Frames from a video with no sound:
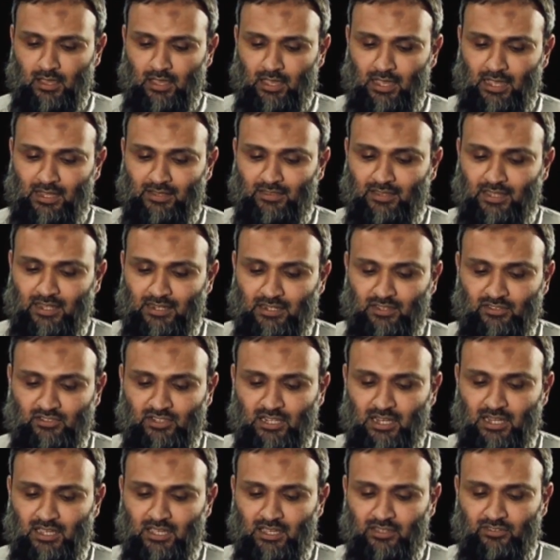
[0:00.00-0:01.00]
And then it's
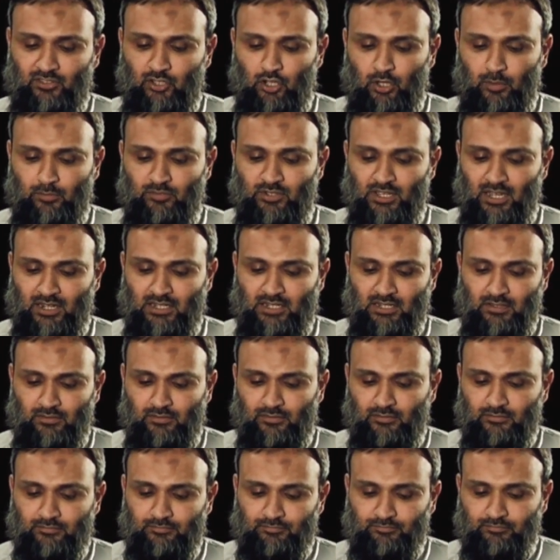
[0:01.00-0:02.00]
telling us the
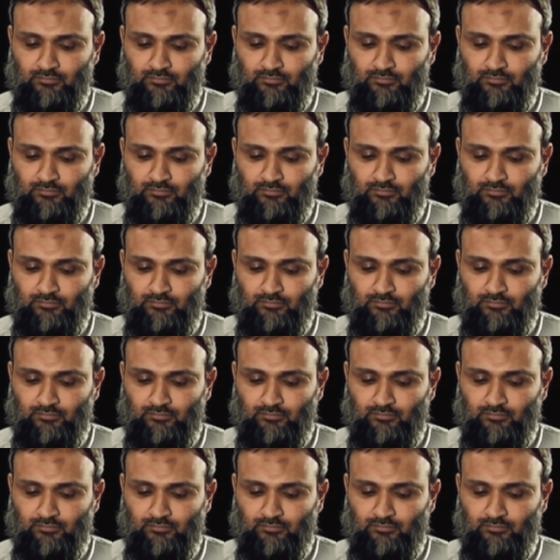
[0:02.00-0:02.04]
objective.